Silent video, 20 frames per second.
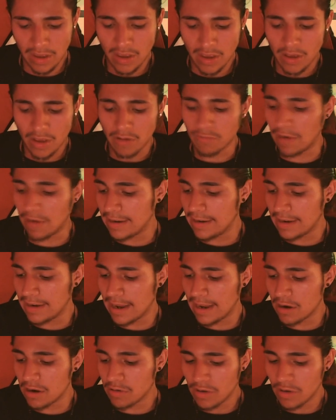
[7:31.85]
Right
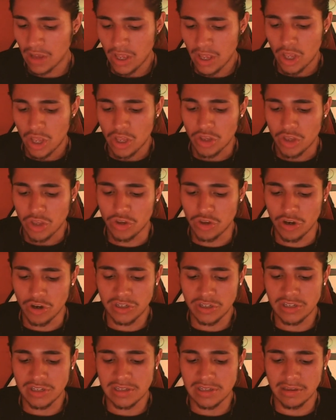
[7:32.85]
now, you're
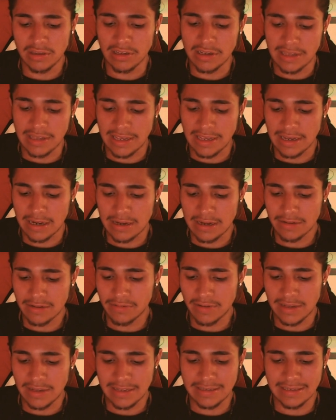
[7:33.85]
just looking out
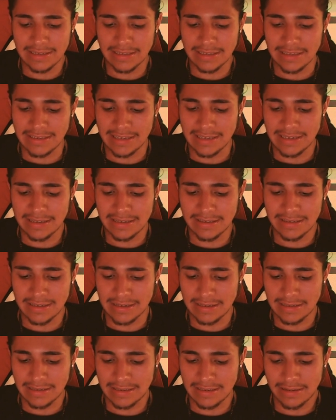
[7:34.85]
into the
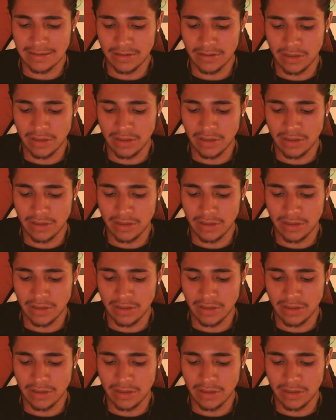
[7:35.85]
distance.